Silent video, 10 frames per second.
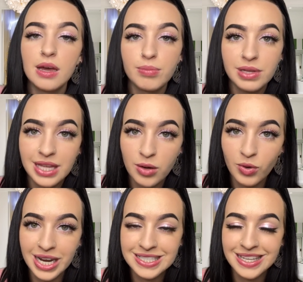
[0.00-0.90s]
But then
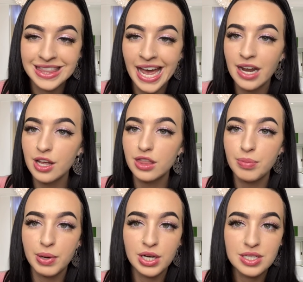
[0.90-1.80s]
when I did that, the
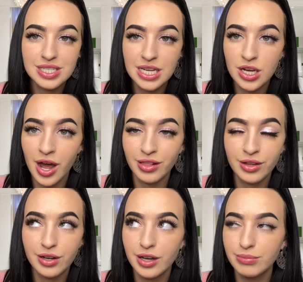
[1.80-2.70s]
purse did not
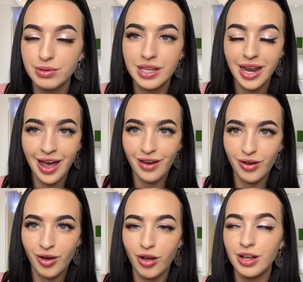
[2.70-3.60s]
look complete at
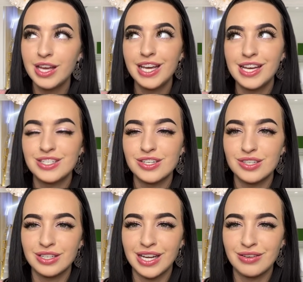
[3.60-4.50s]
all. It just
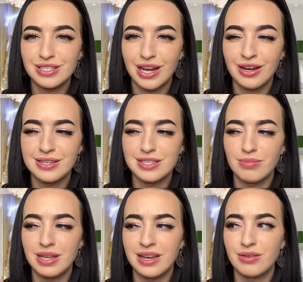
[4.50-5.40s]
looked like I was carrying
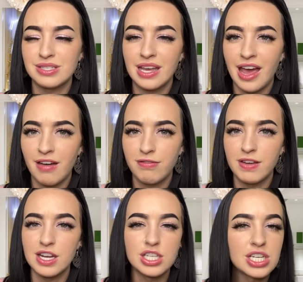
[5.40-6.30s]
something that was like half
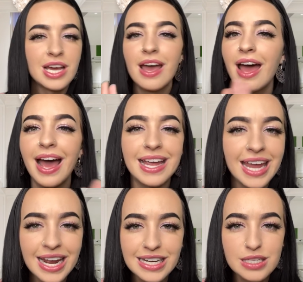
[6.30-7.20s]
finished. I
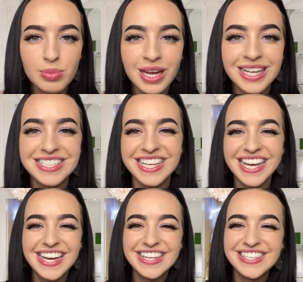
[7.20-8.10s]
can't explain it.
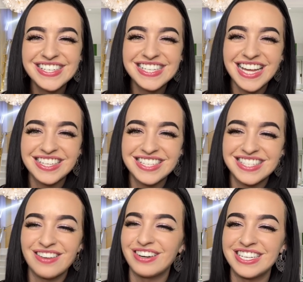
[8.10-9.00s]
You just have to
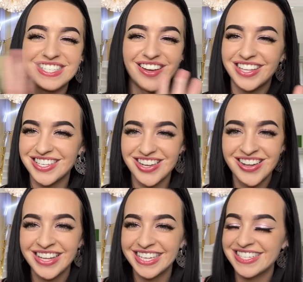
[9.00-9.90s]
see for yourself. That's all
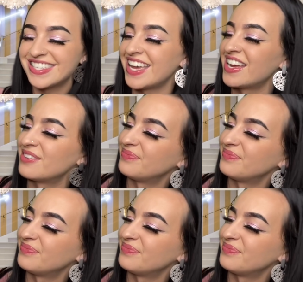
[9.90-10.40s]
I can say.